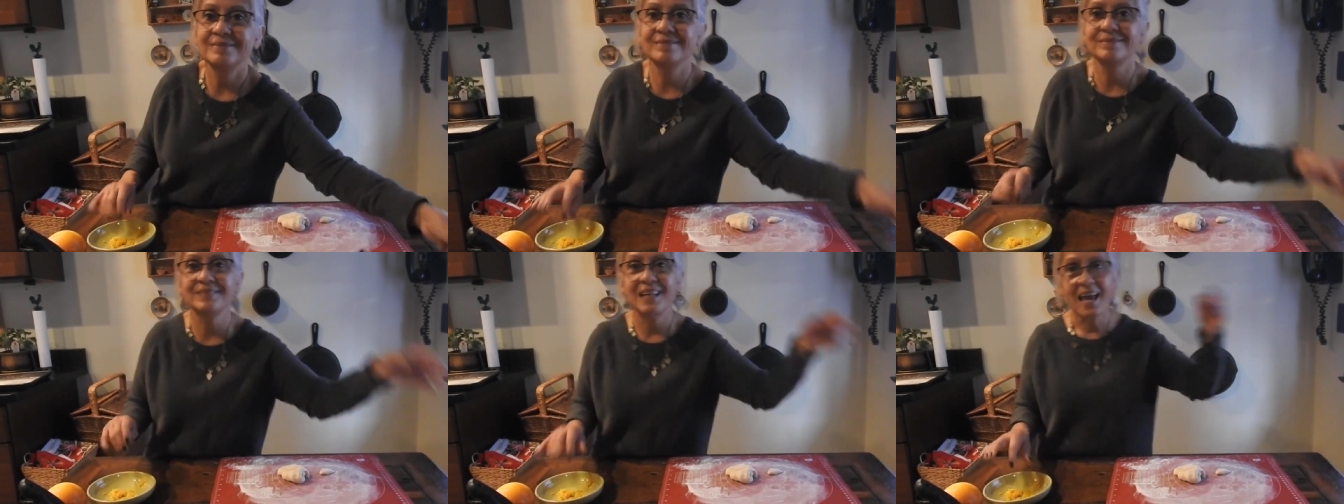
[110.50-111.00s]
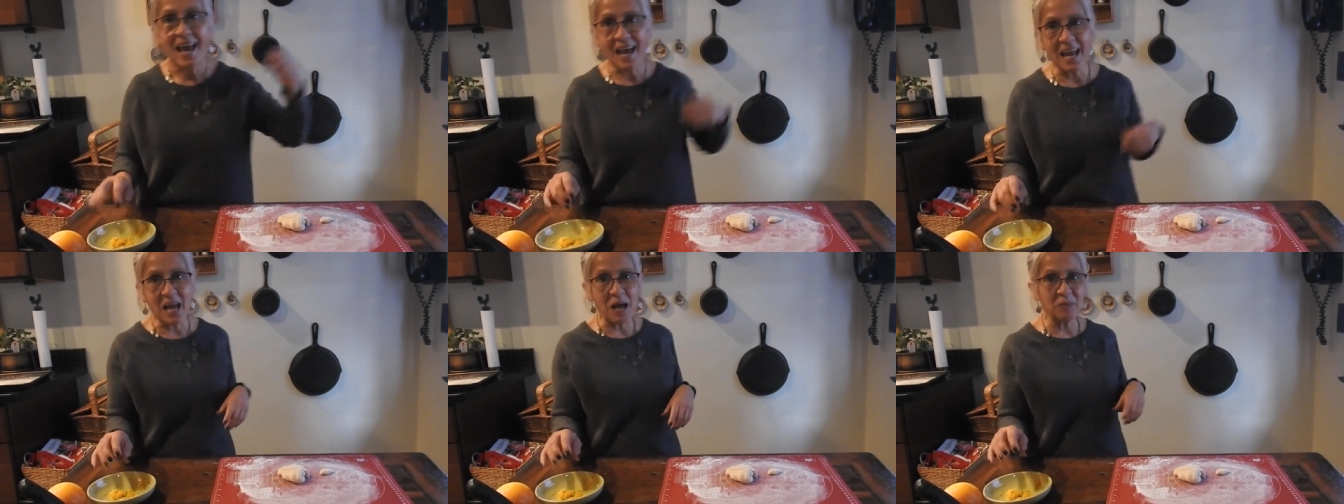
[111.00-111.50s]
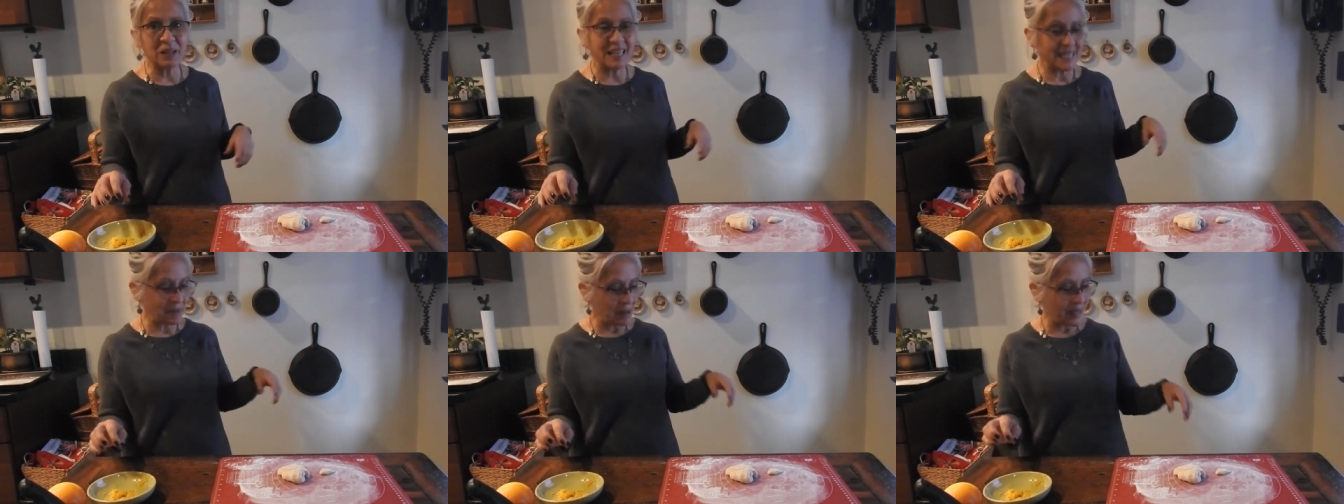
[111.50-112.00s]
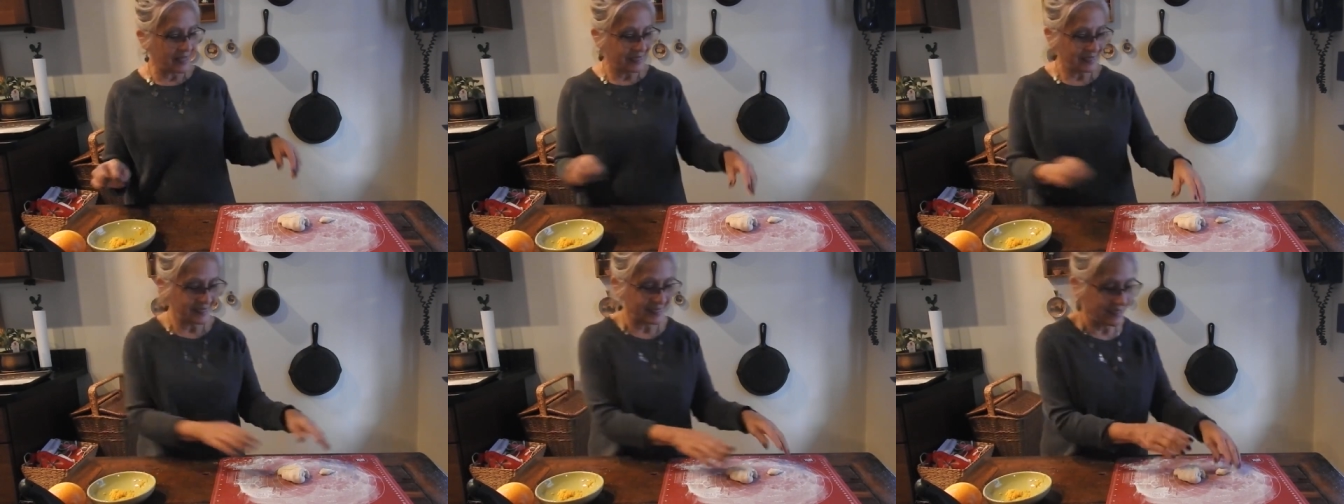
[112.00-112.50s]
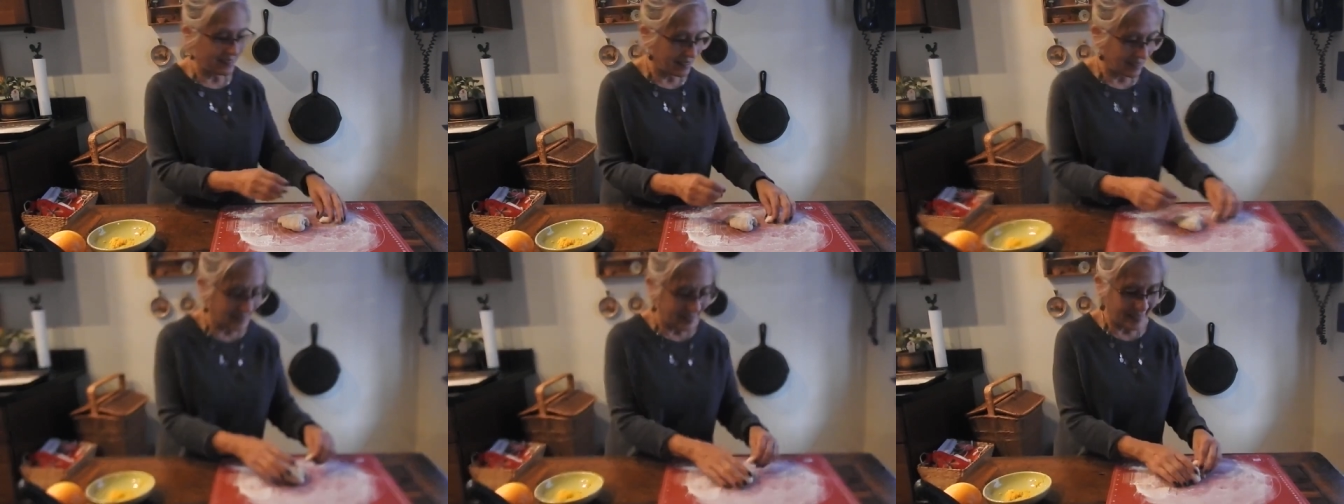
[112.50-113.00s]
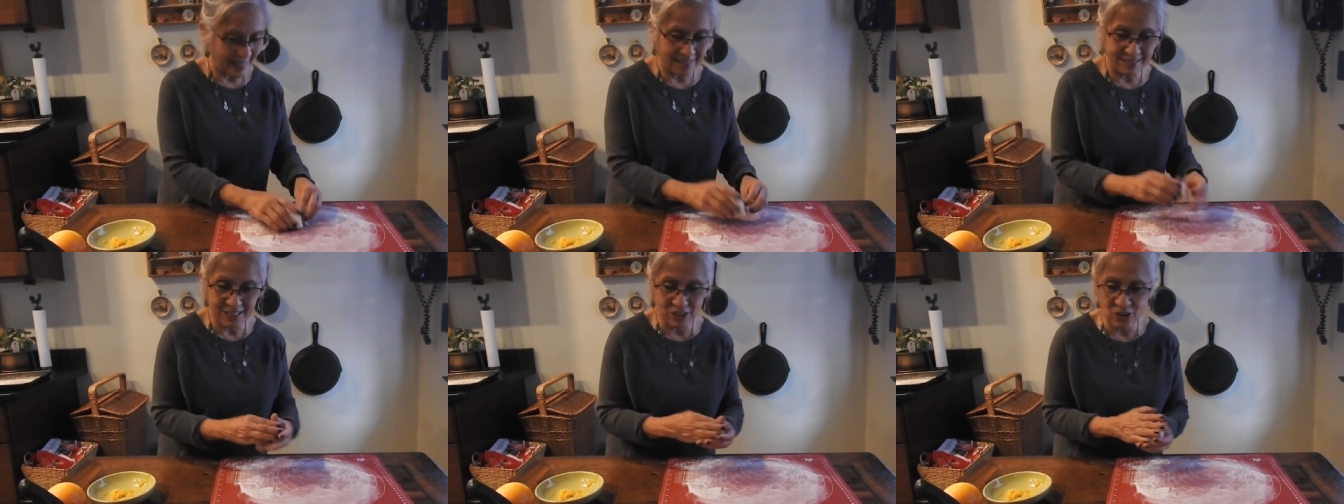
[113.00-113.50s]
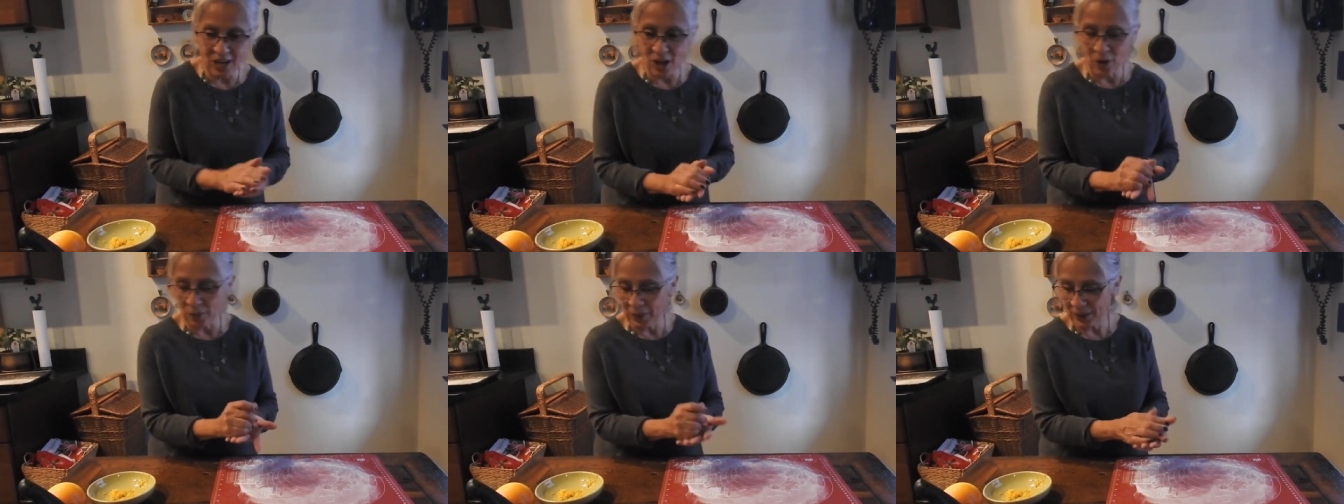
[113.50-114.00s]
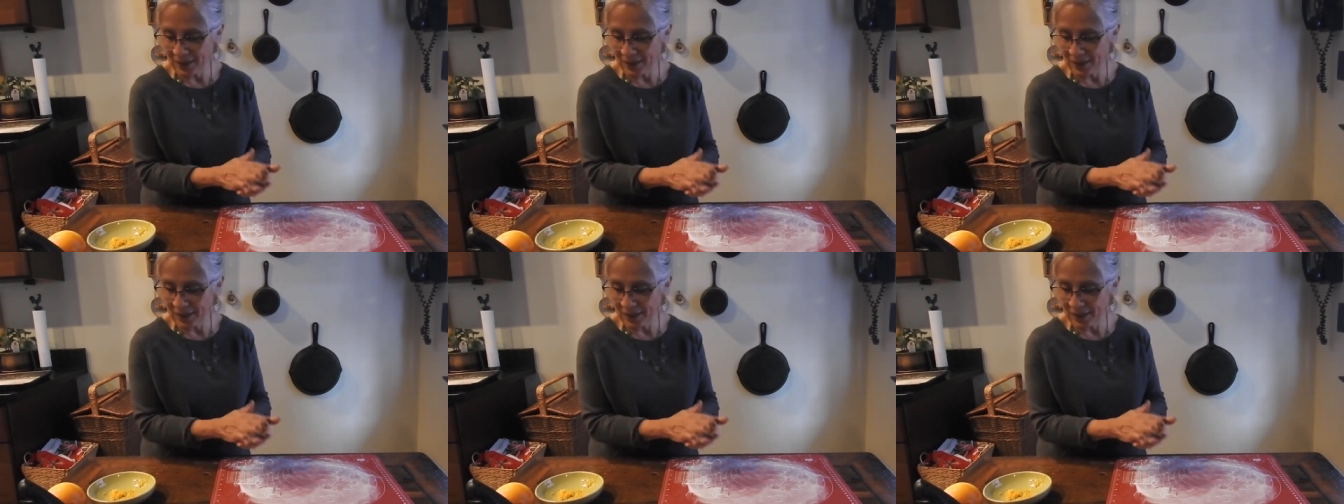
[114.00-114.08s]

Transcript: Hey, Emily, come on. I need your help.